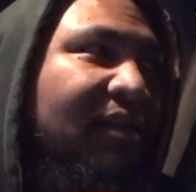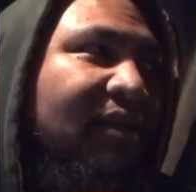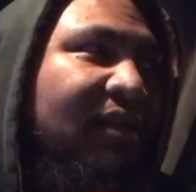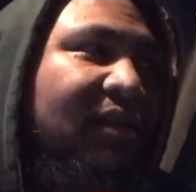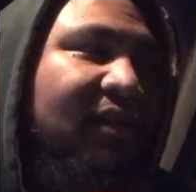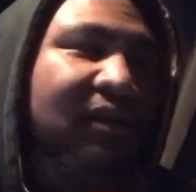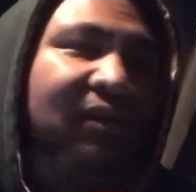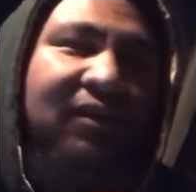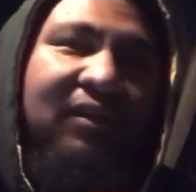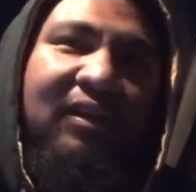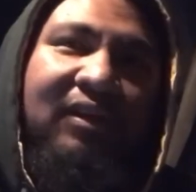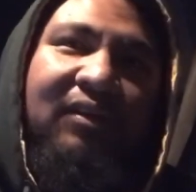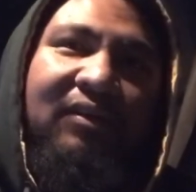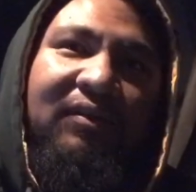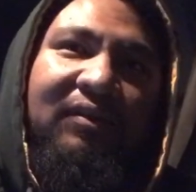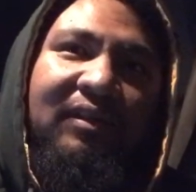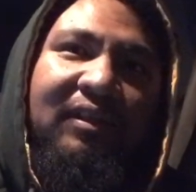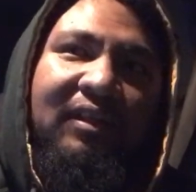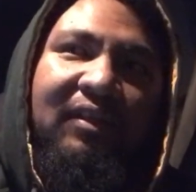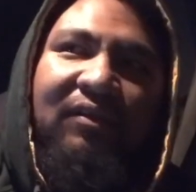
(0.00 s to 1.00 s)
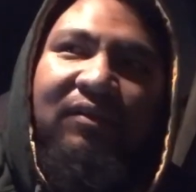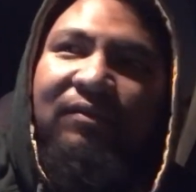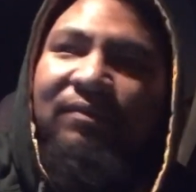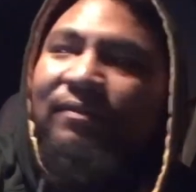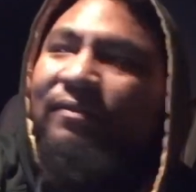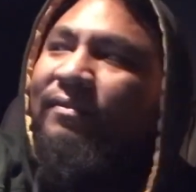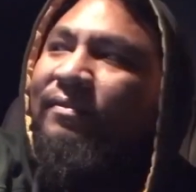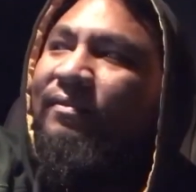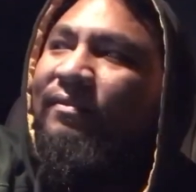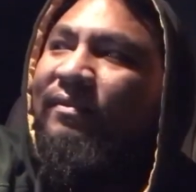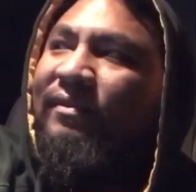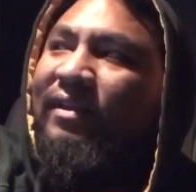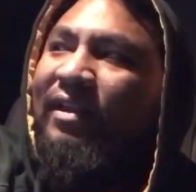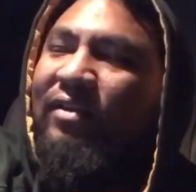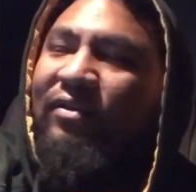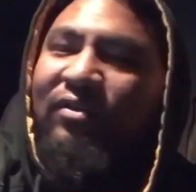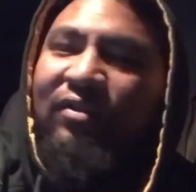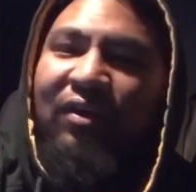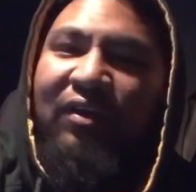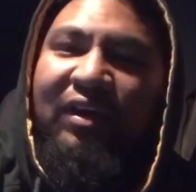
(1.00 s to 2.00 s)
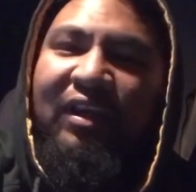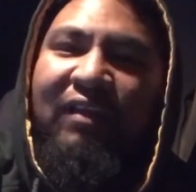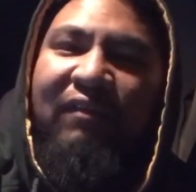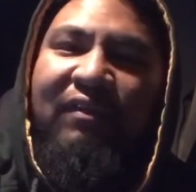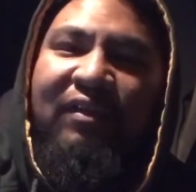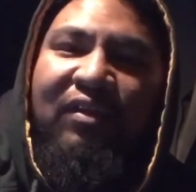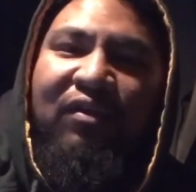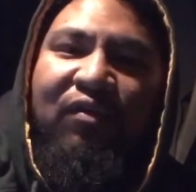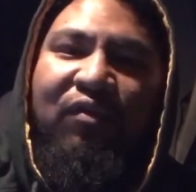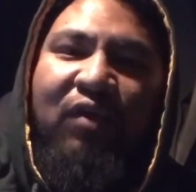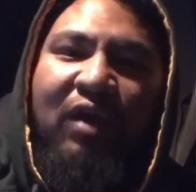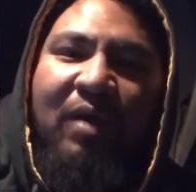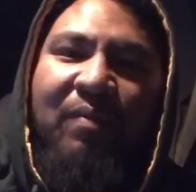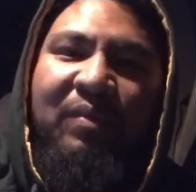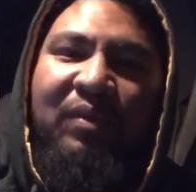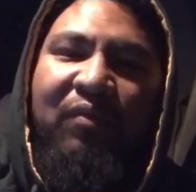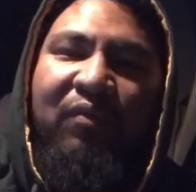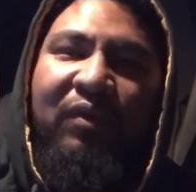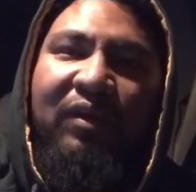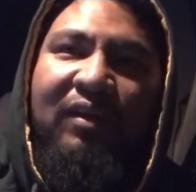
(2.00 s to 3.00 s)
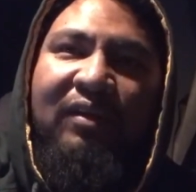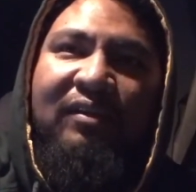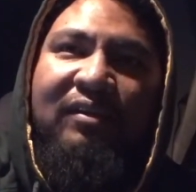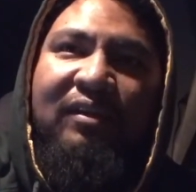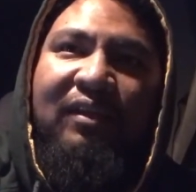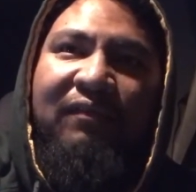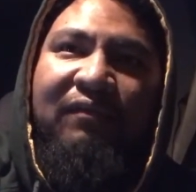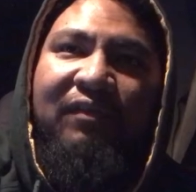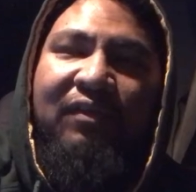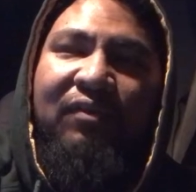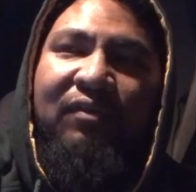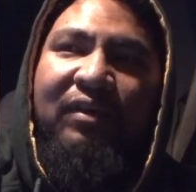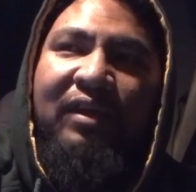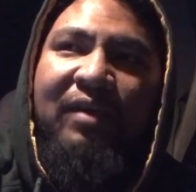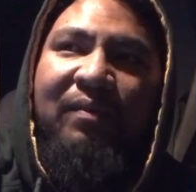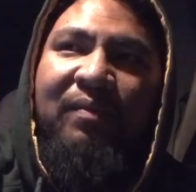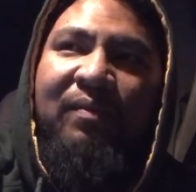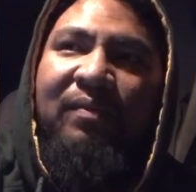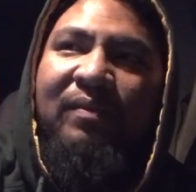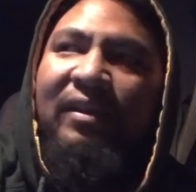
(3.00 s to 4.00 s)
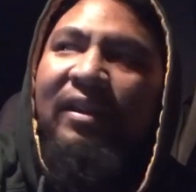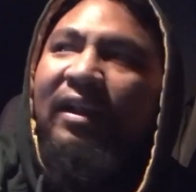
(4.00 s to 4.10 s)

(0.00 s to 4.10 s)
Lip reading: They'll start giving you crappy runs if you keep